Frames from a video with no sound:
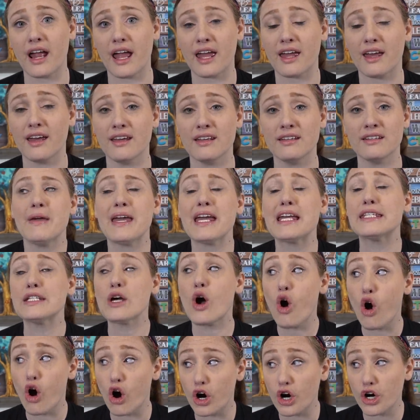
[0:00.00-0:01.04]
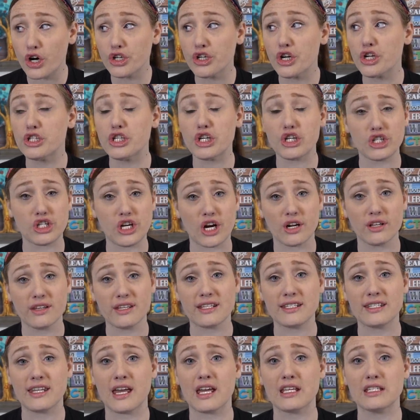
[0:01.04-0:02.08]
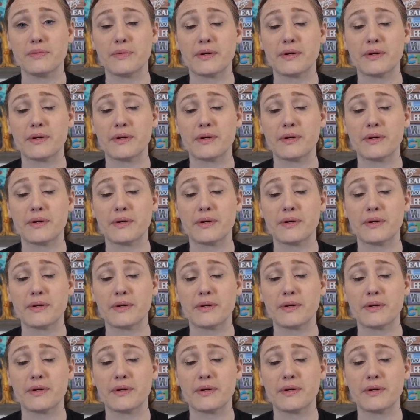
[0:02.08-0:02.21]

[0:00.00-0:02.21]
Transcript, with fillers: And it's hard to share these things